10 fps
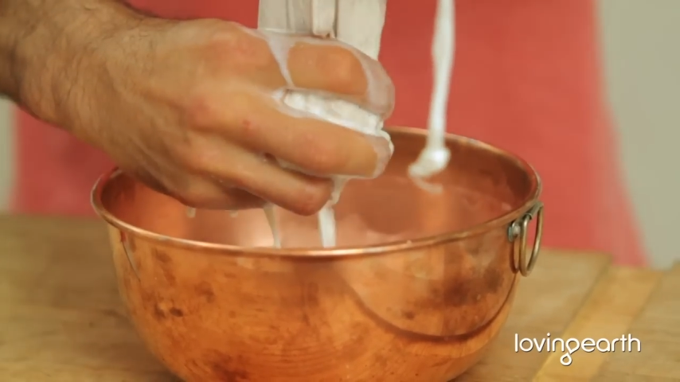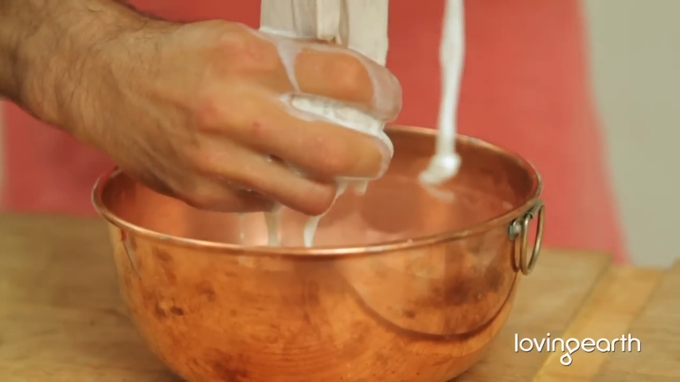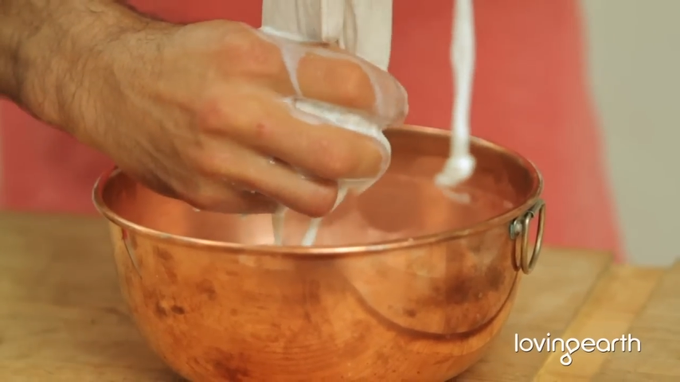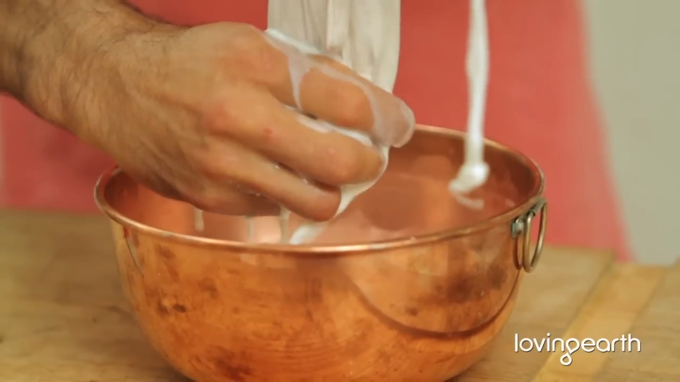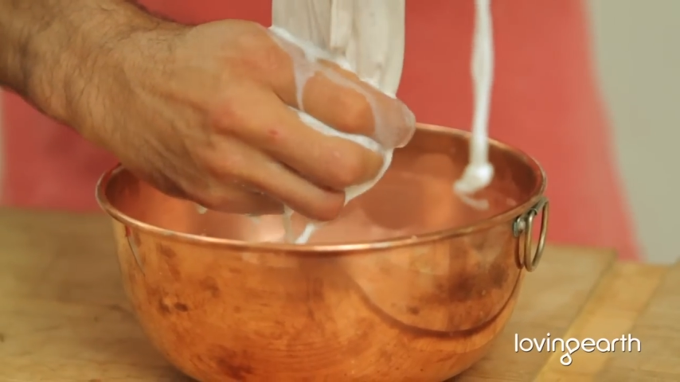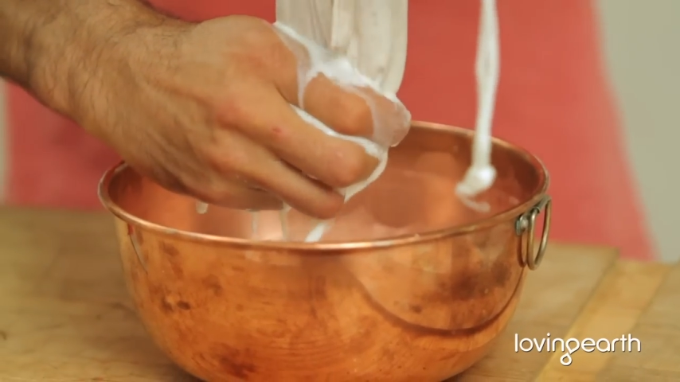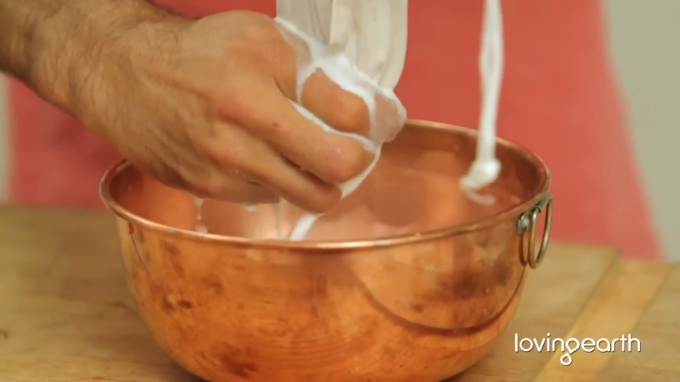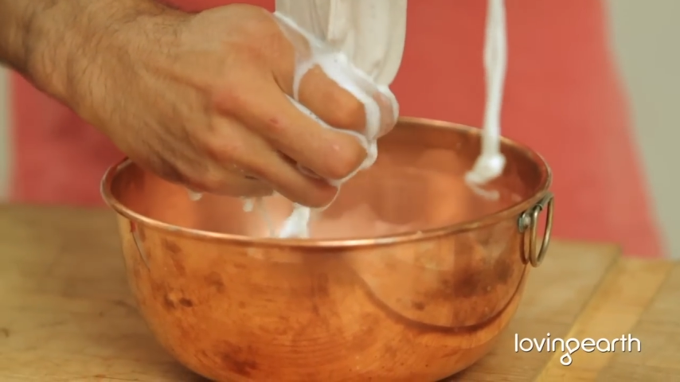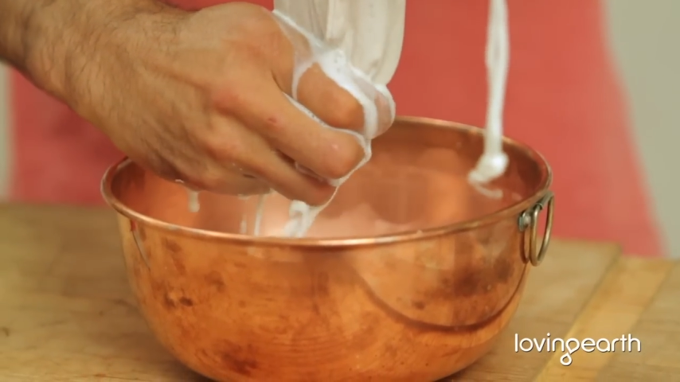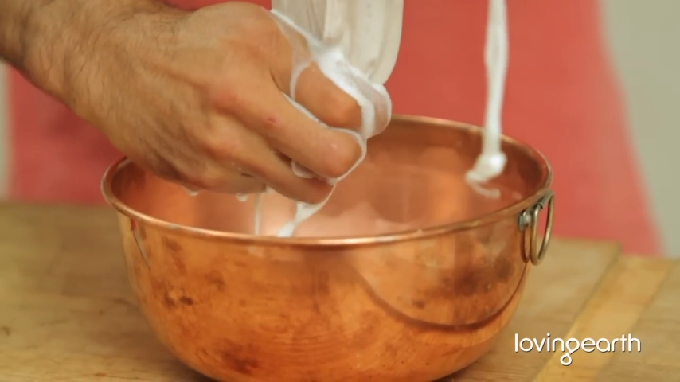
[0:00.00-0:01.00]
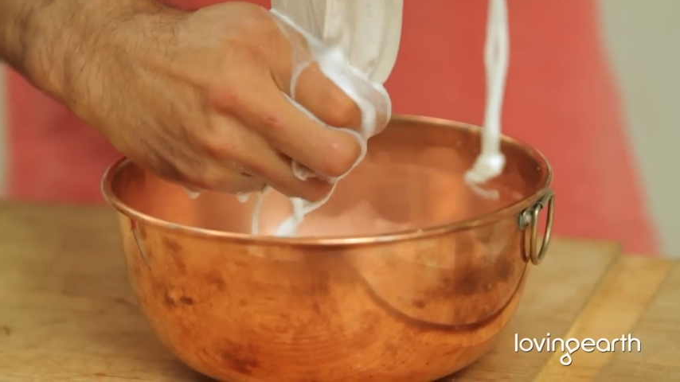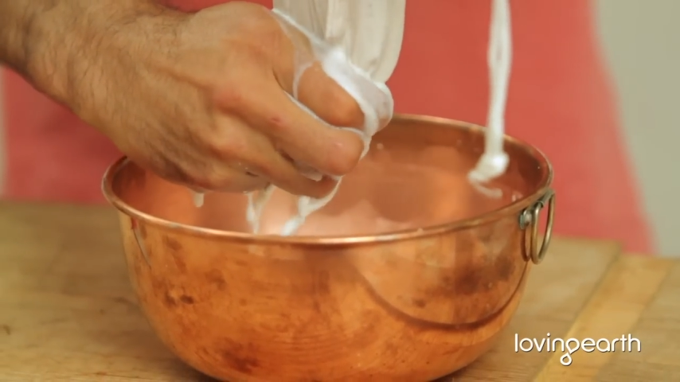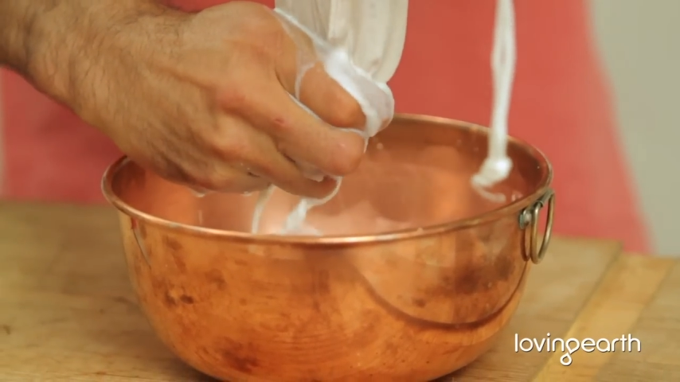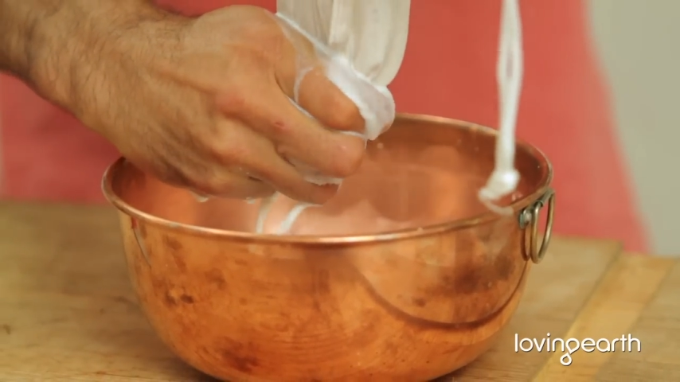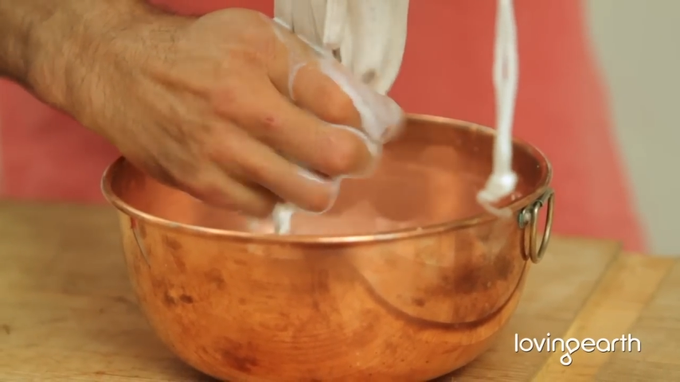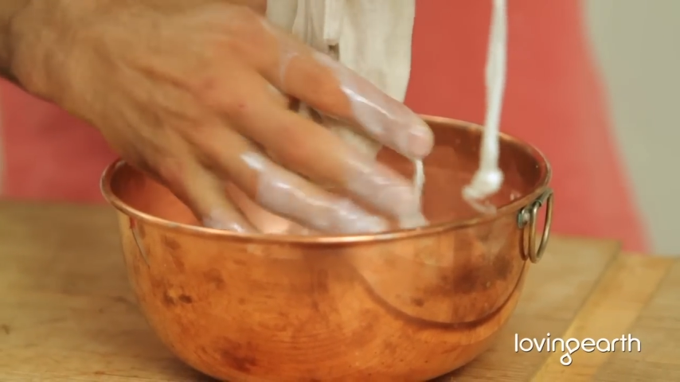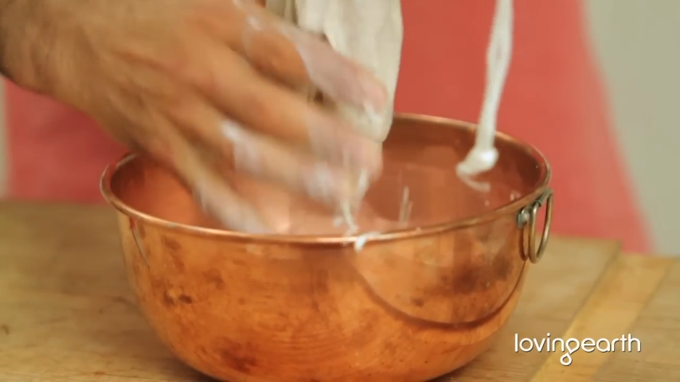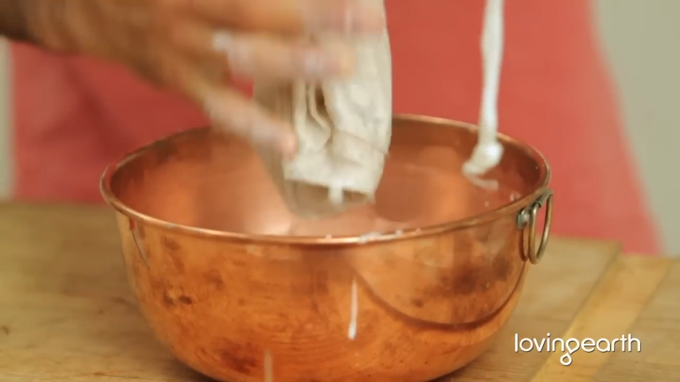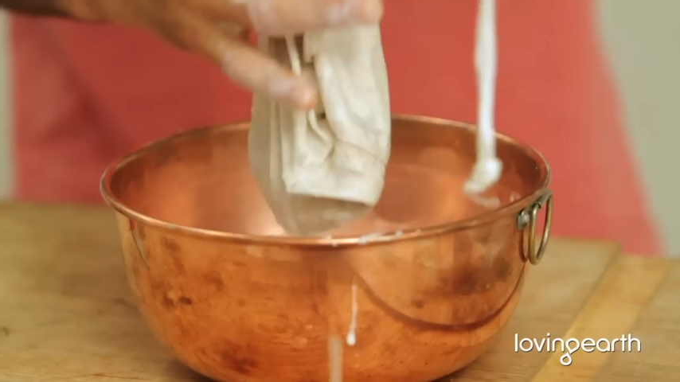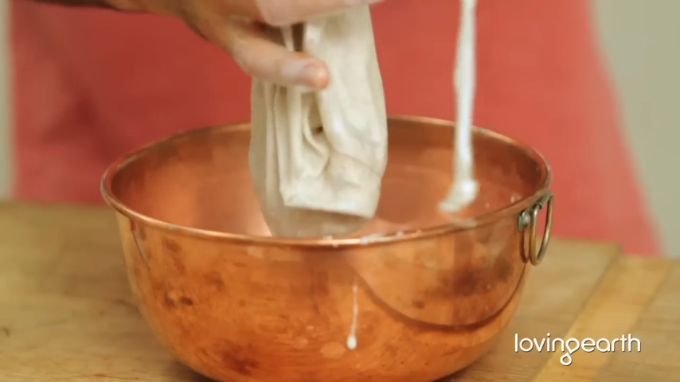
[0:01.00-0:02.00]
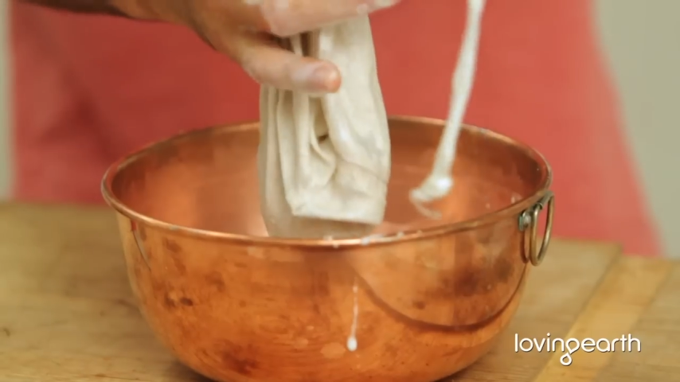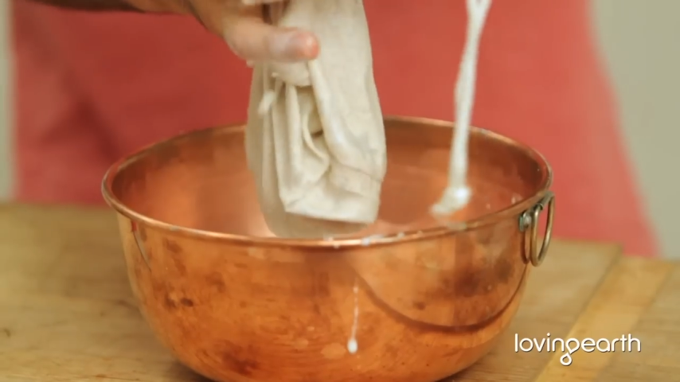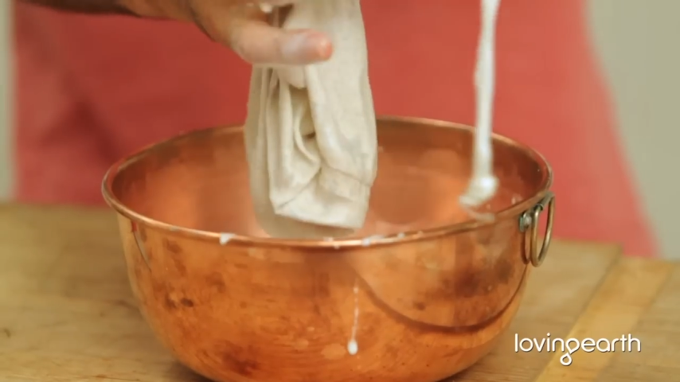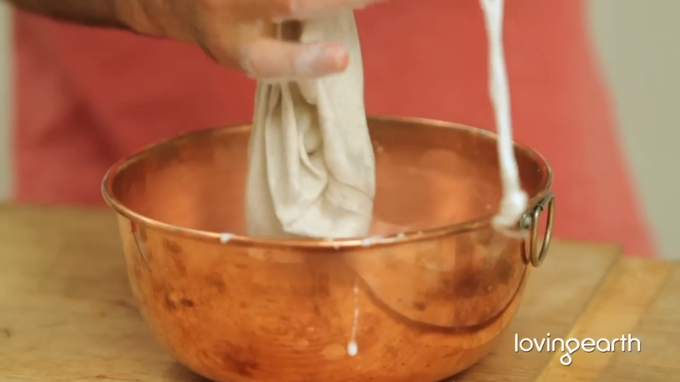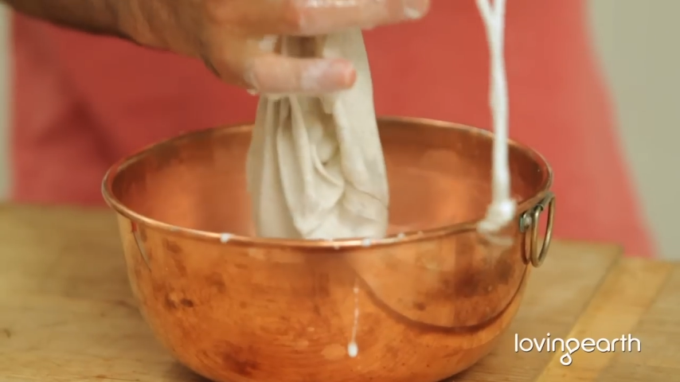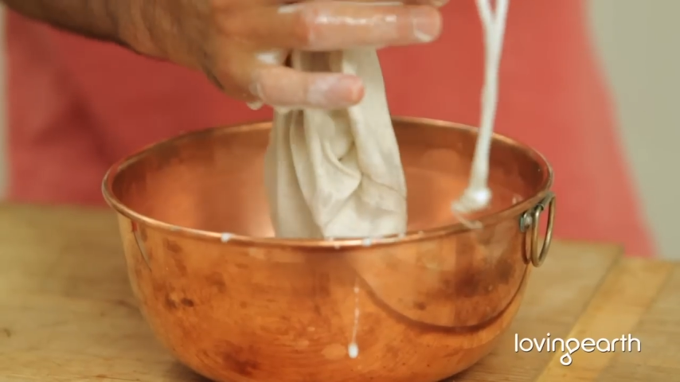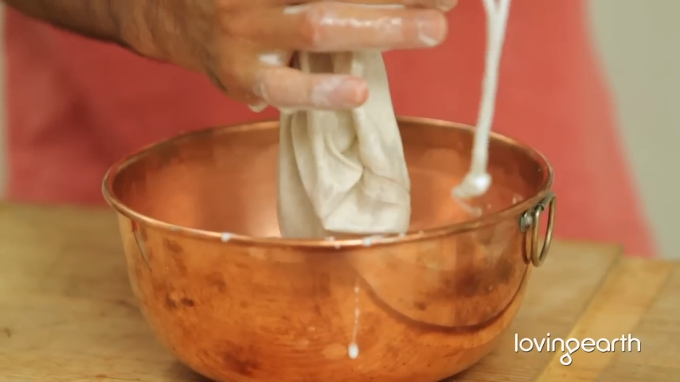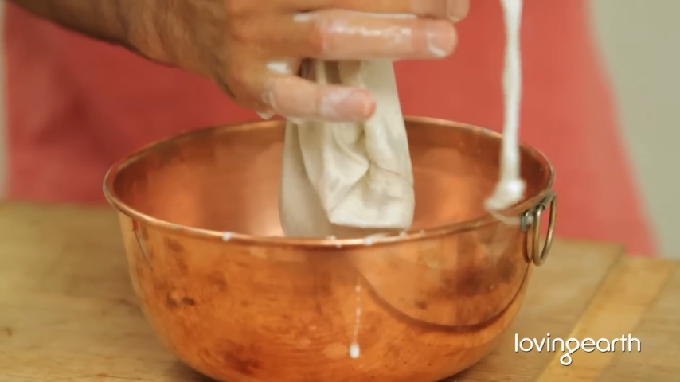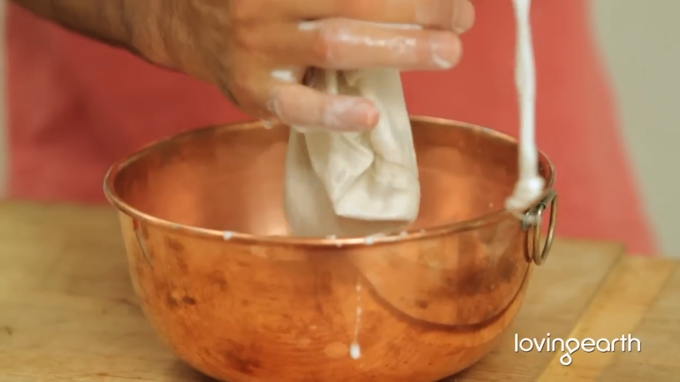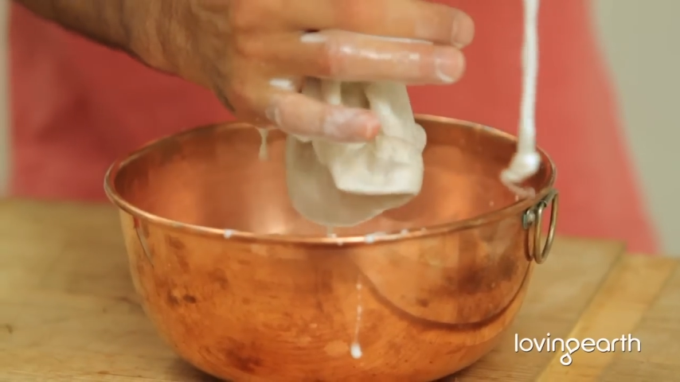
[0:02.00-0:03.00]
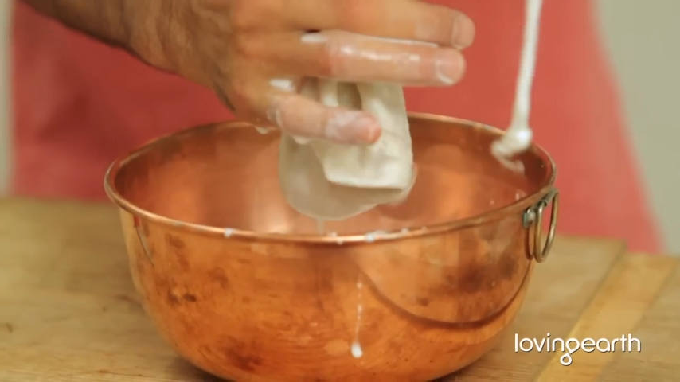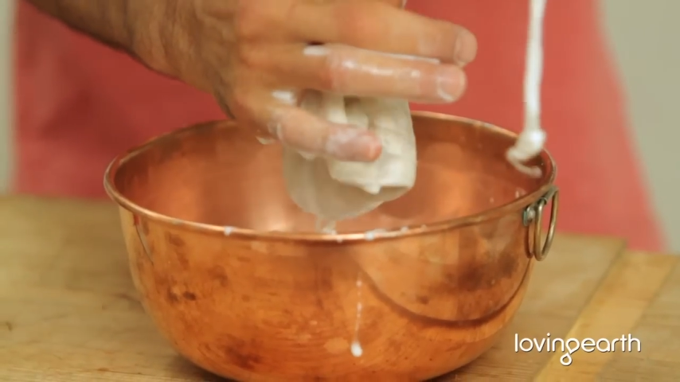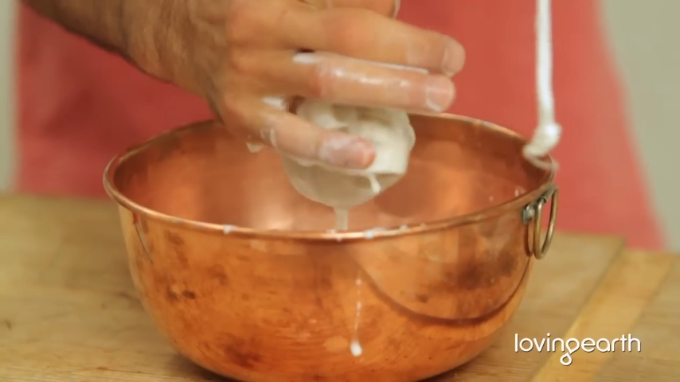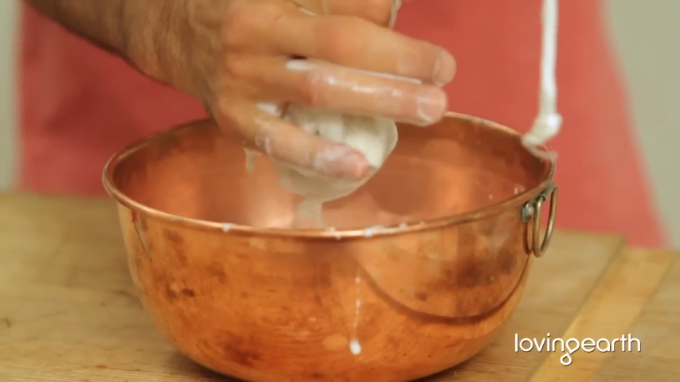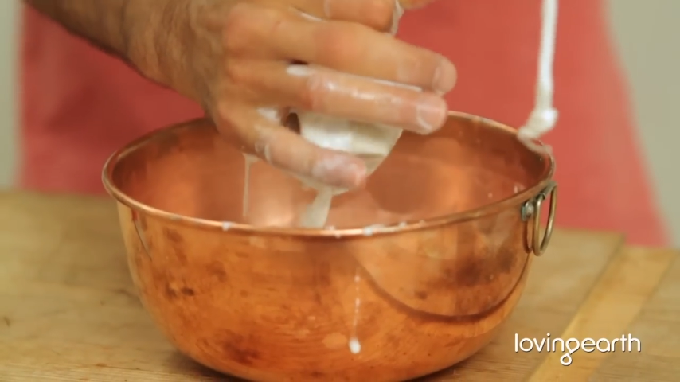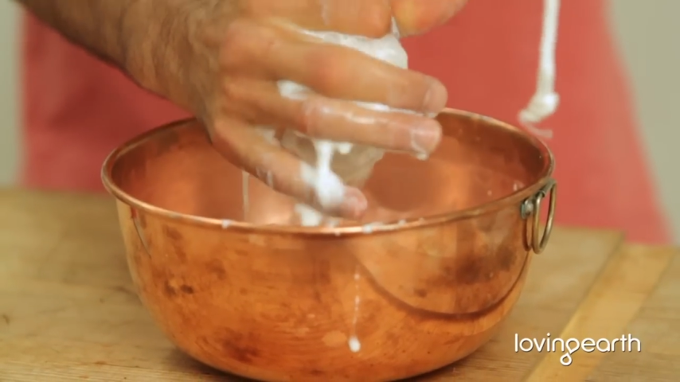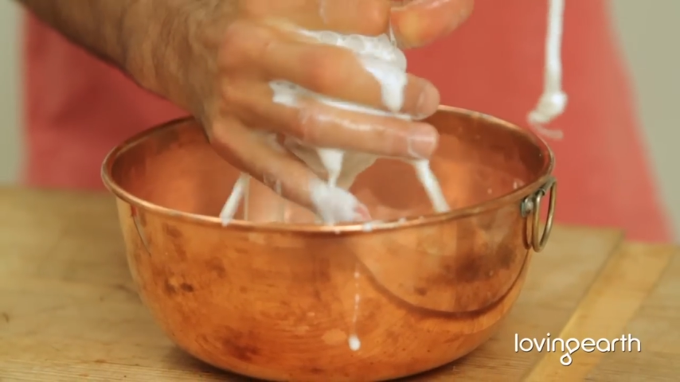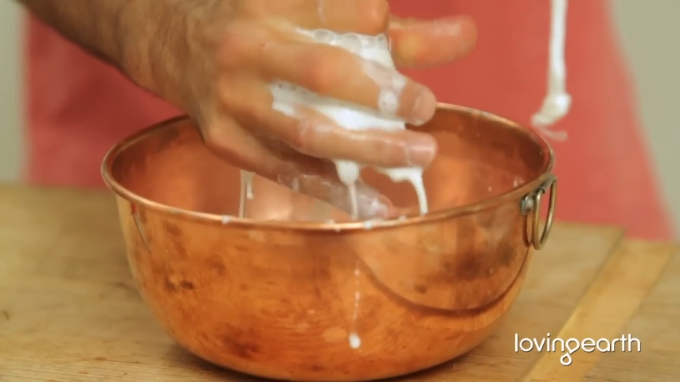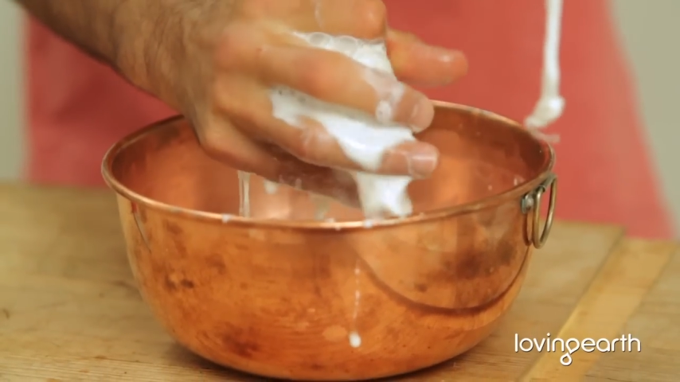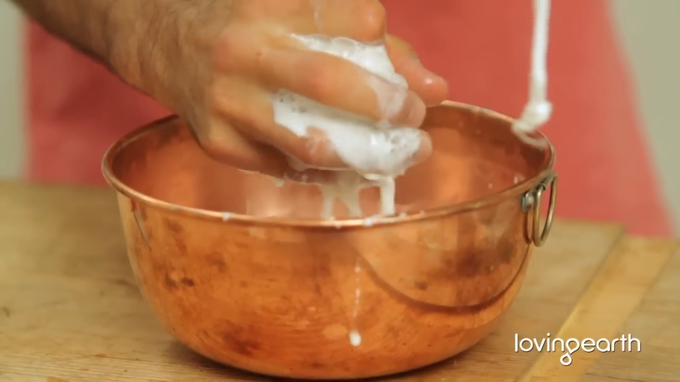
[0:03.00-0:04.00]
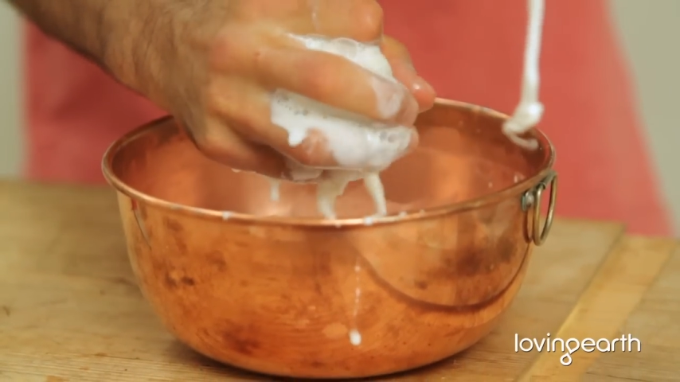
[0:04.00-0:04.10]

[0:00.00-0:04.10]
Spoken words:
[unreadable: no face in view]